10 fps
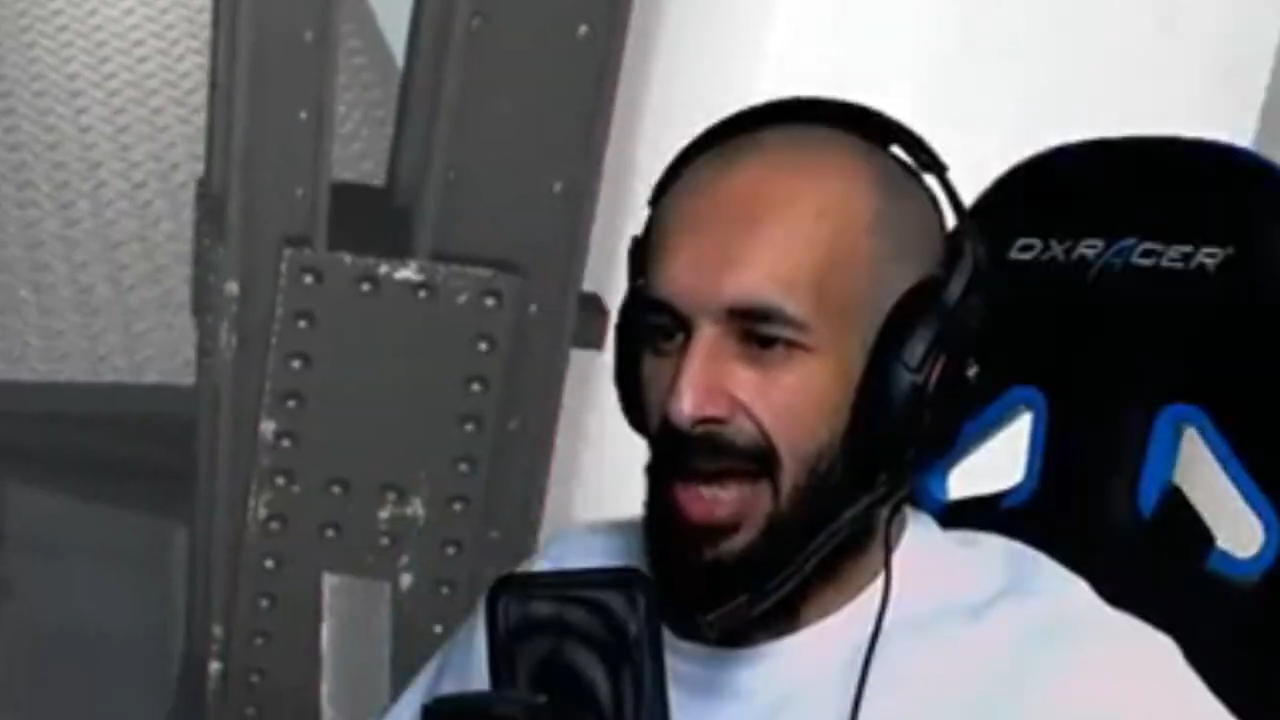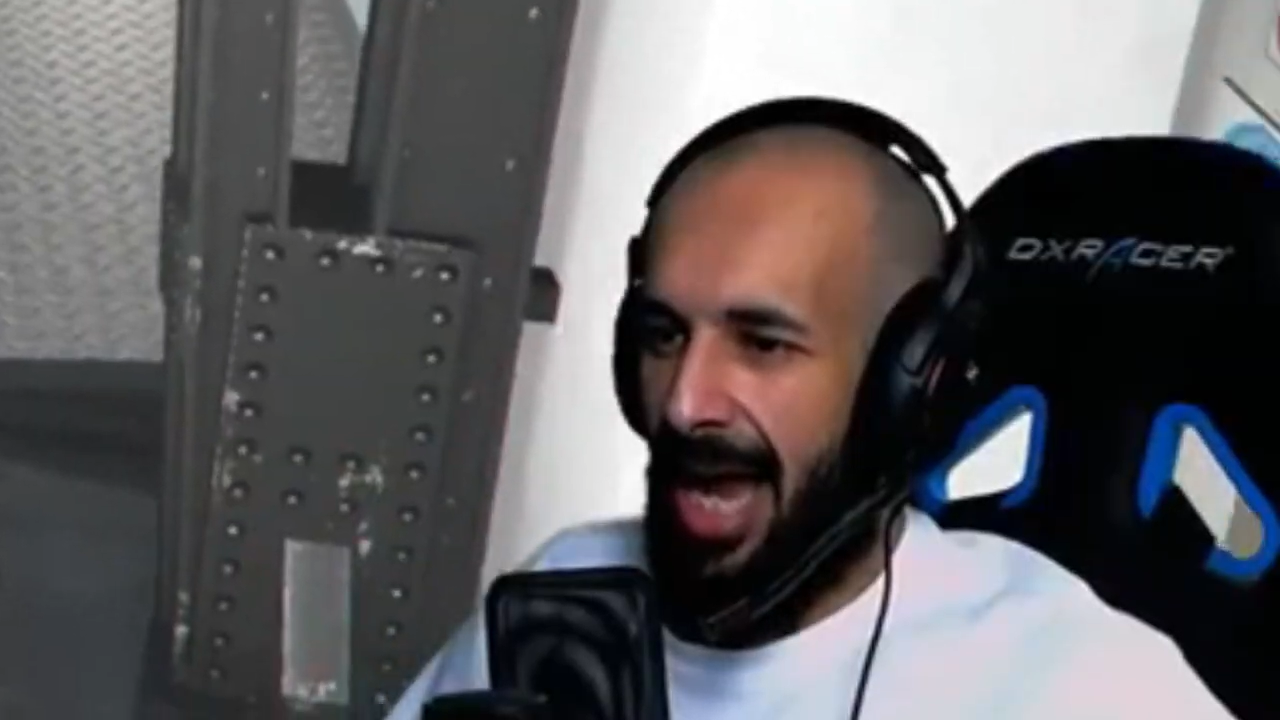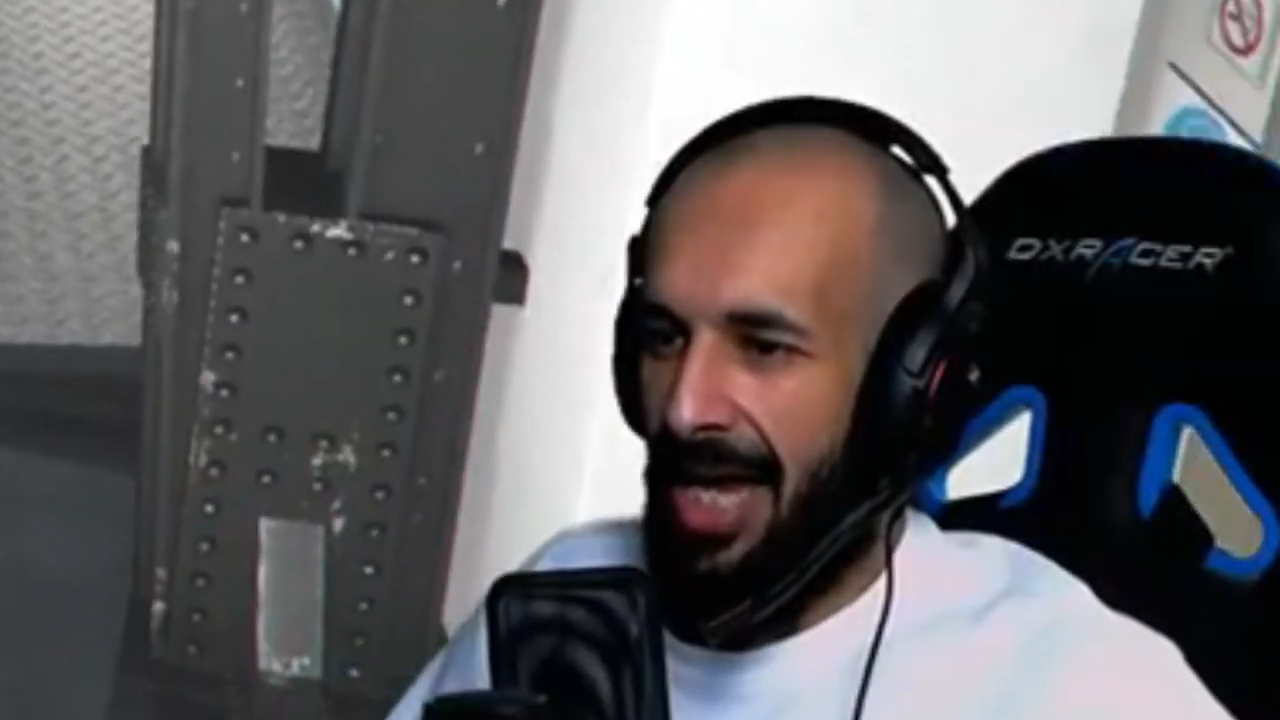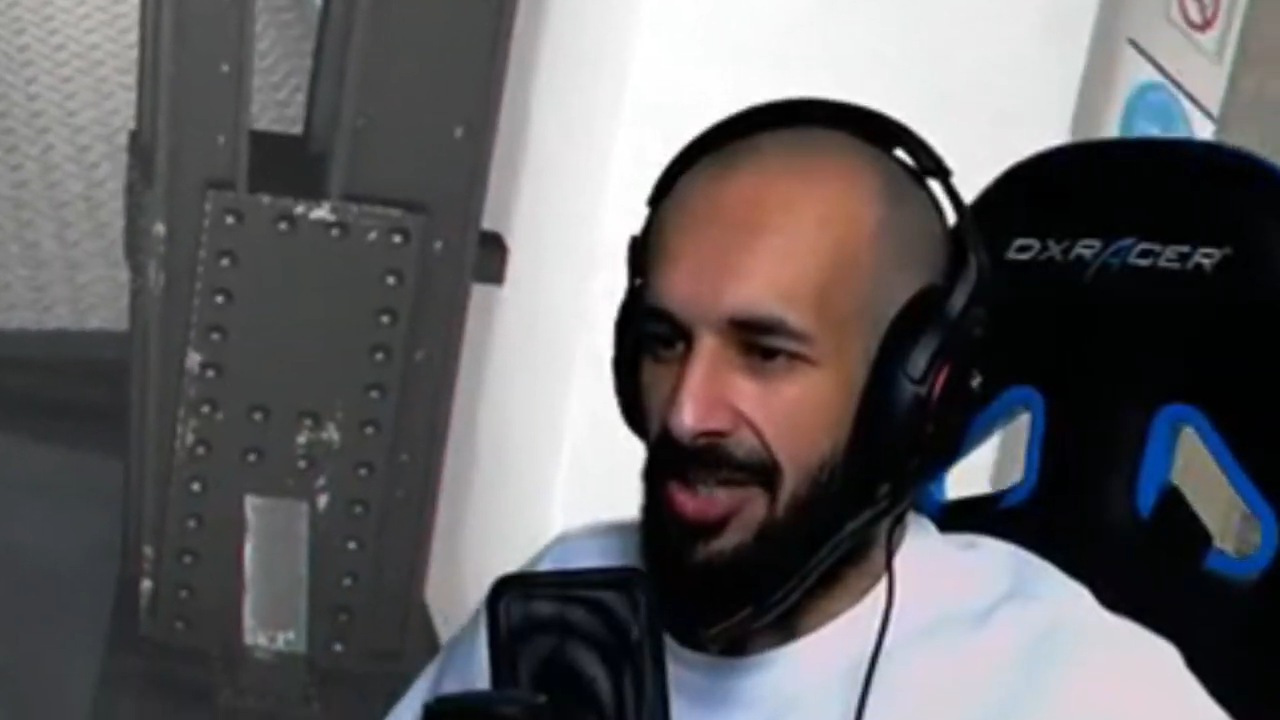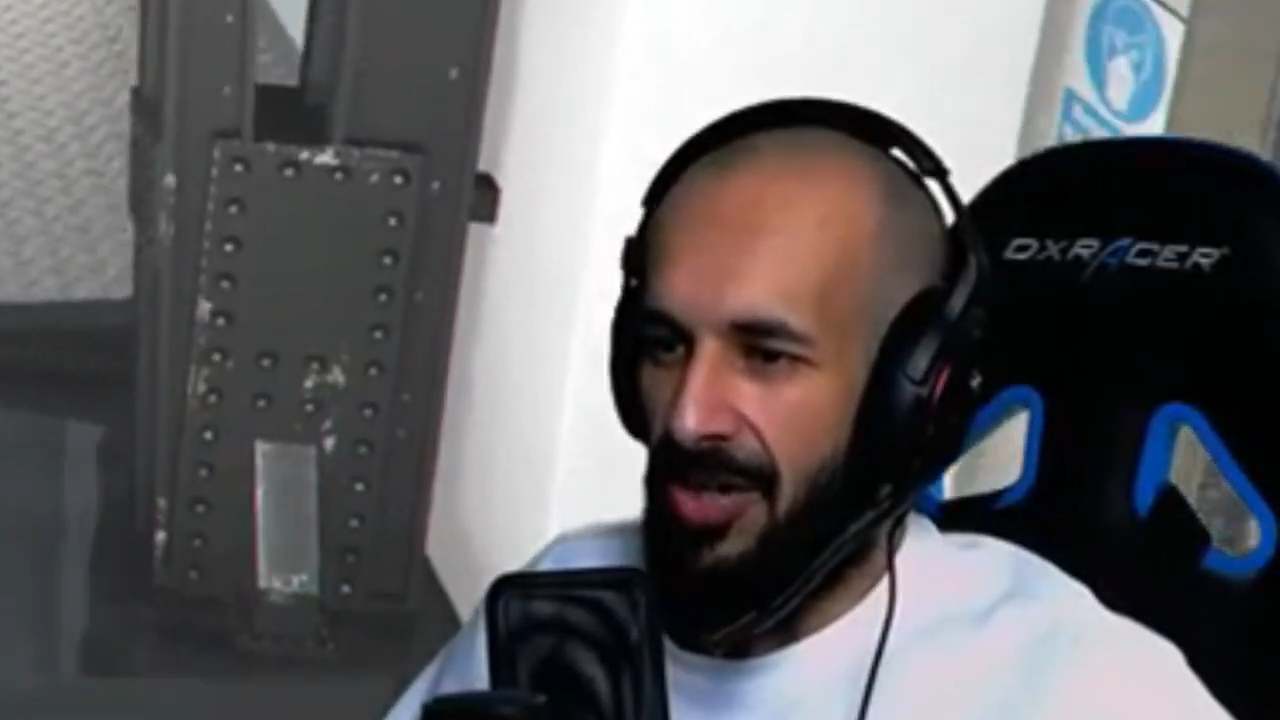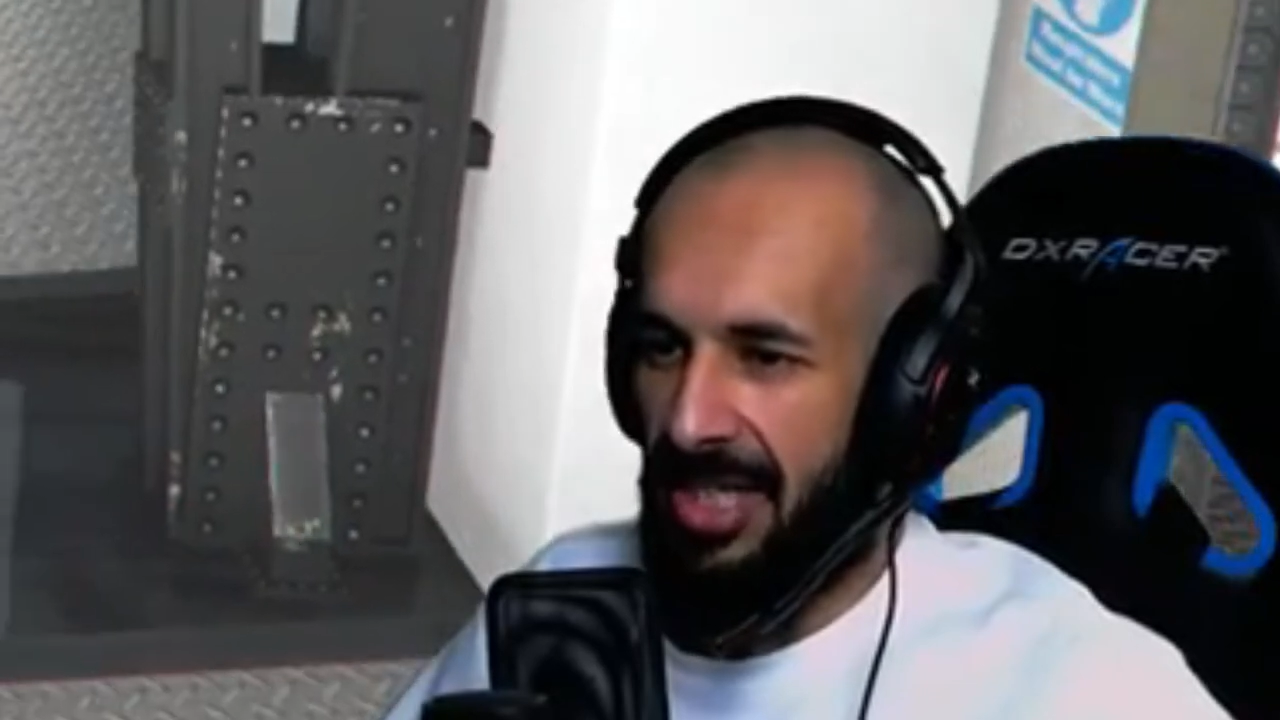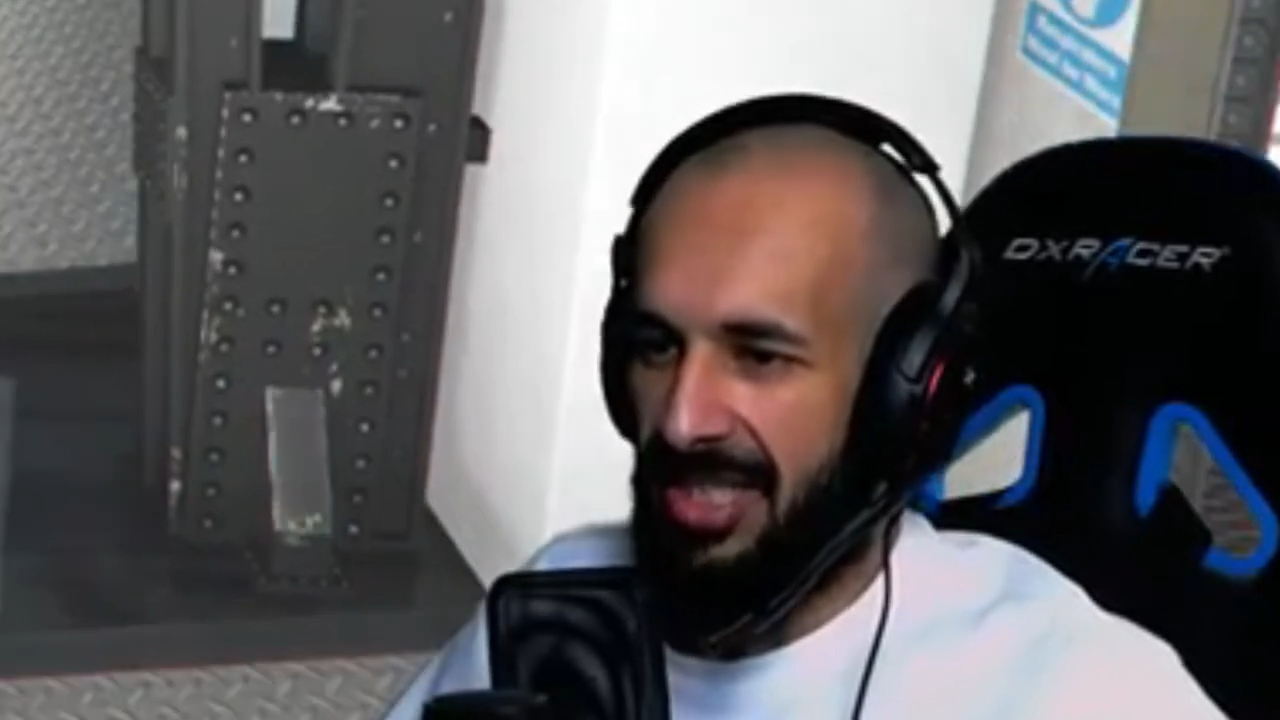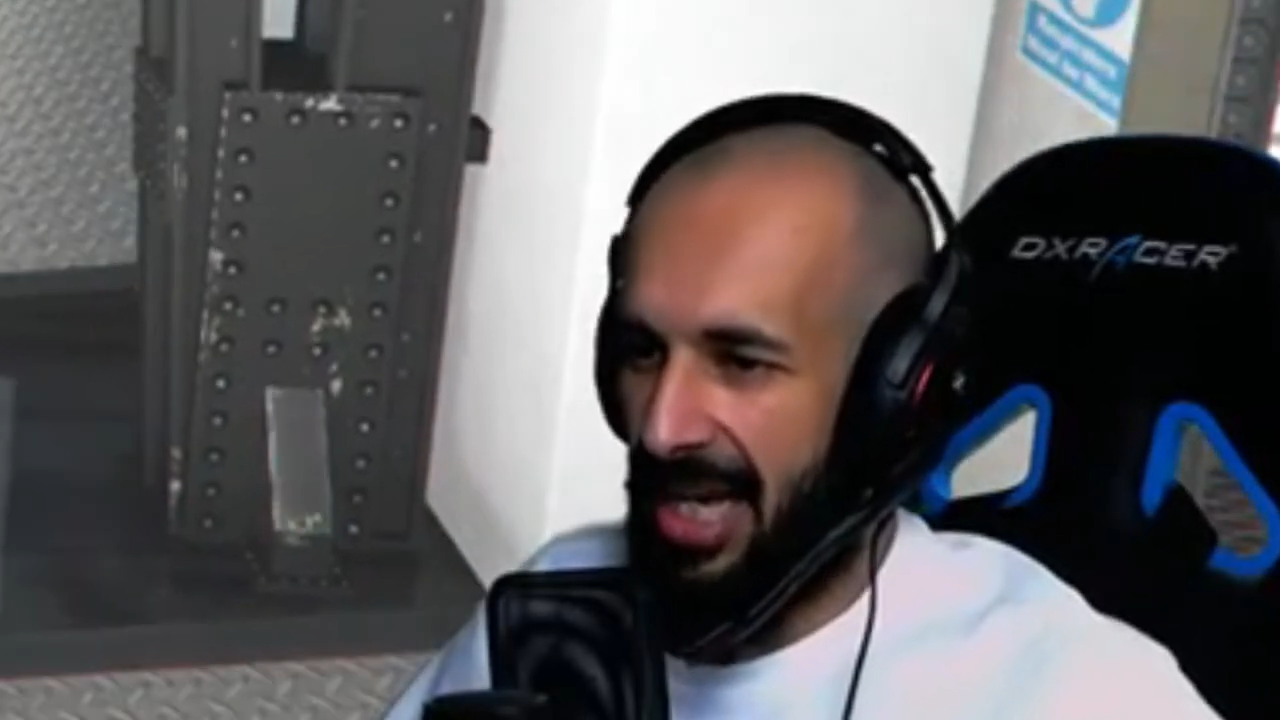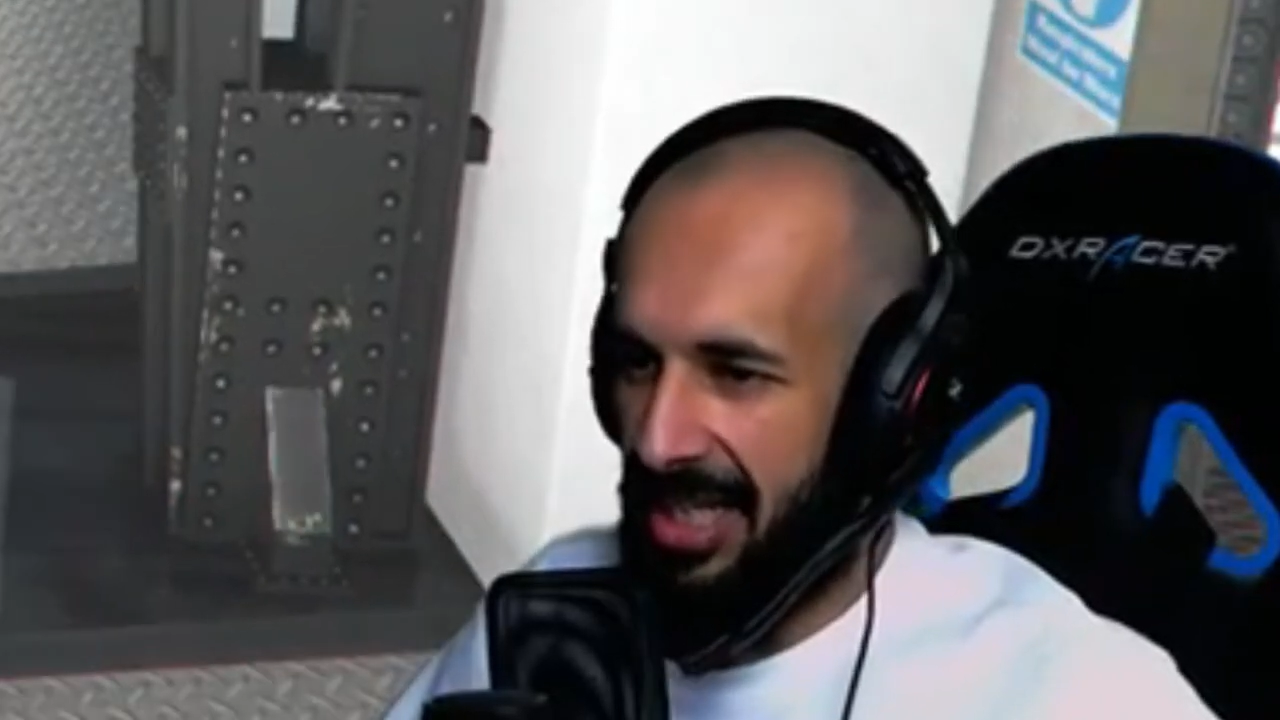I know exactly